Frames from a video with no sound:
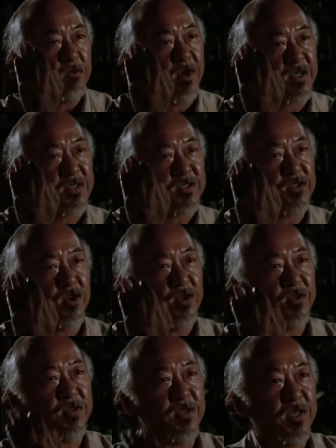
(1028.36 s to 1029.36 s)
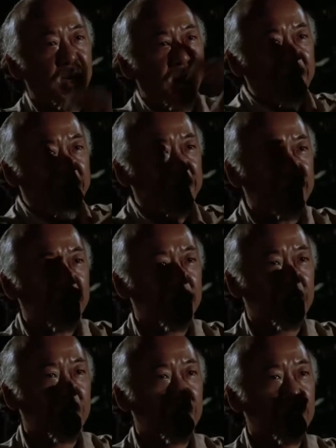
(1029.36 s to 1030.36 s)
Wax on, hot.
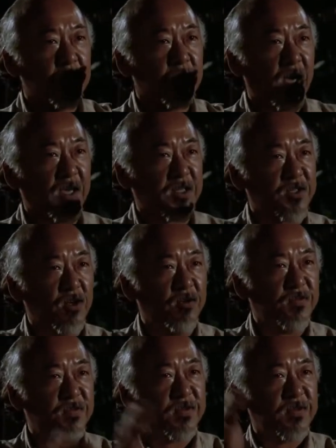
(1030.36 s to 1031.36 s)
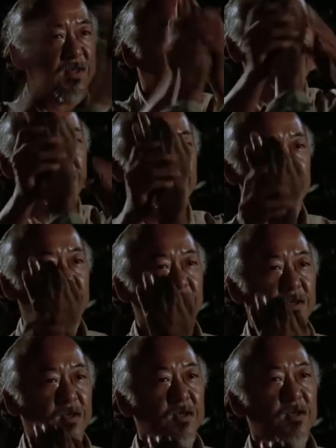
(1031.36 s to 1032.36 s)
Wax off, hot.
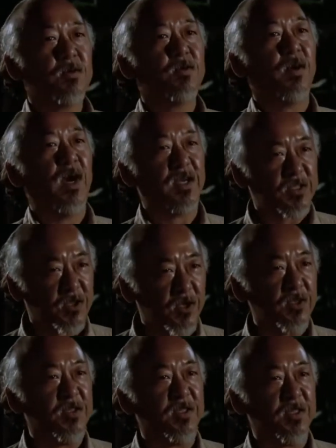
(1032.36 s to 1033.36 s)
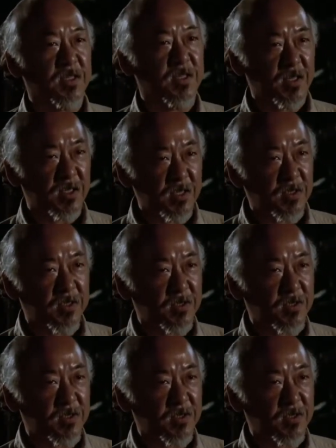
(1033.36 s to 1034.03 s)
Wax on, hot.